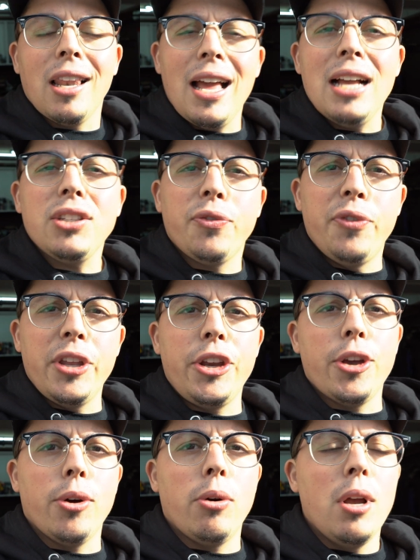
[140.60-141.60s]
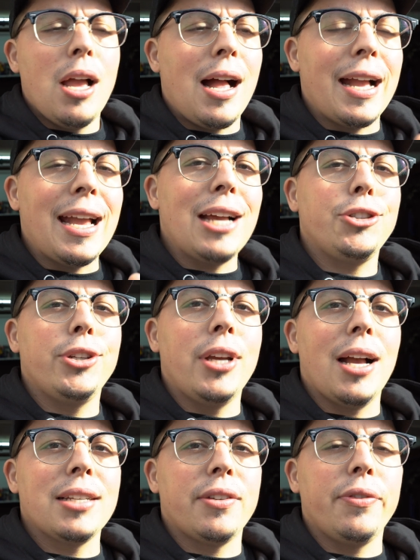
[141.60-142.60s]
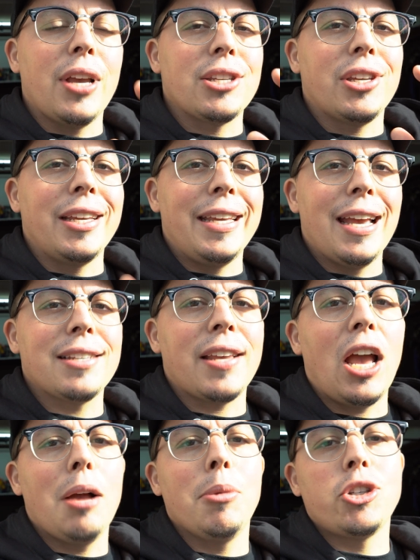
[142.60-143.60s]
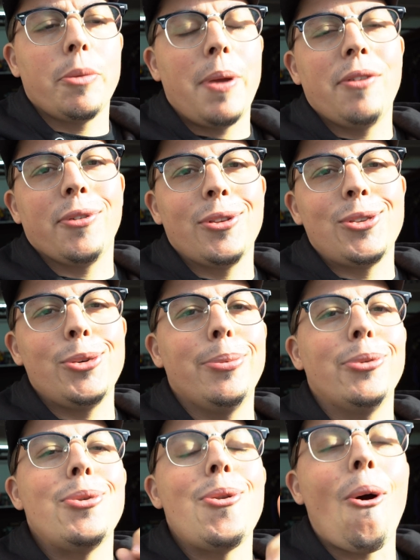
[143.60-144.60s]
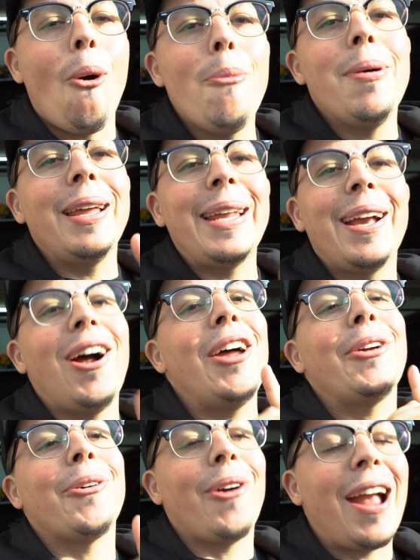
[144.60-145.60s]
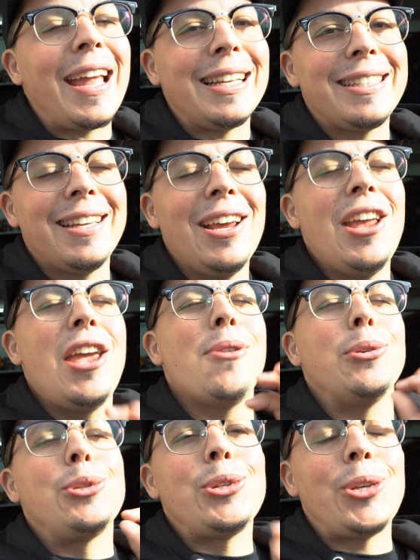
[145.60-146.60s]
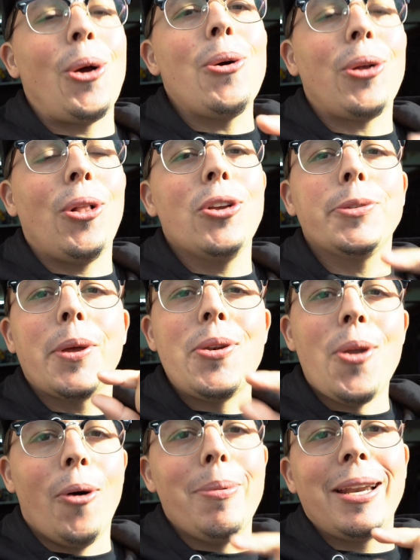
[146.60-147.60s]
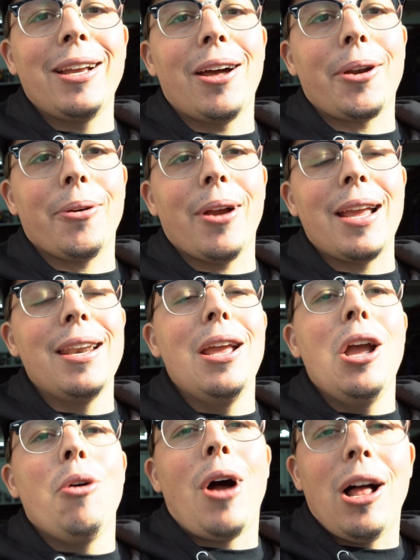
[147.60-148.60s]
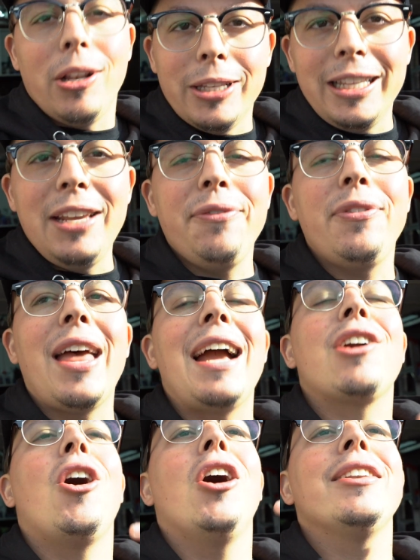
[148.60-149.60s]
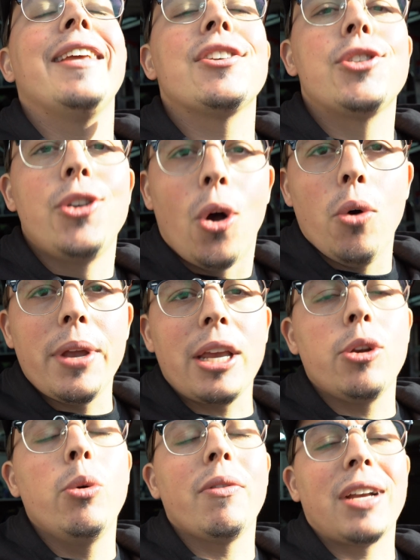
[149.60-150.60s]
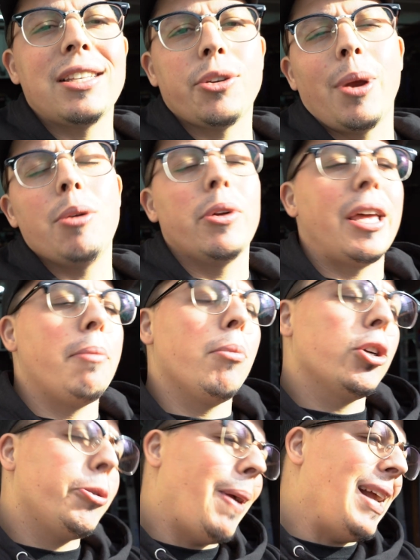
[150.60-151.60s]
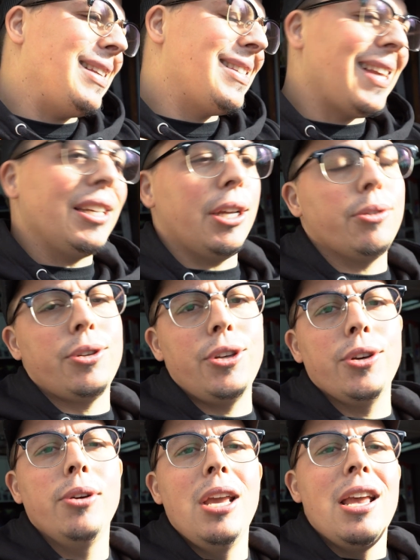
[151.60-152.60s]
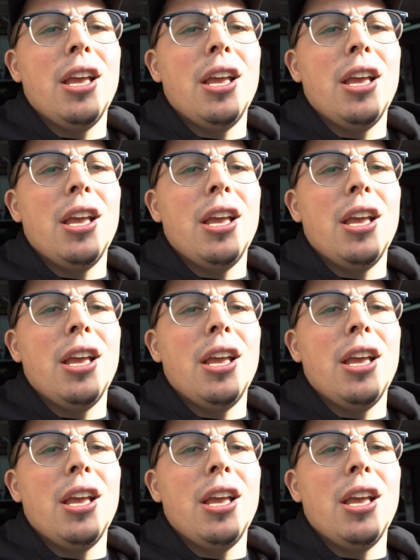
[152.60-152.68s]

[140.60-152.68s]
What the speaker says: last video, I asked you guys if you guys can guess how much I paid for the Subaru. Nobody got it right. It was so close, but nobody got it right. I'll leave that contest going, and whoever gets it right will get a merch pack sent out to you.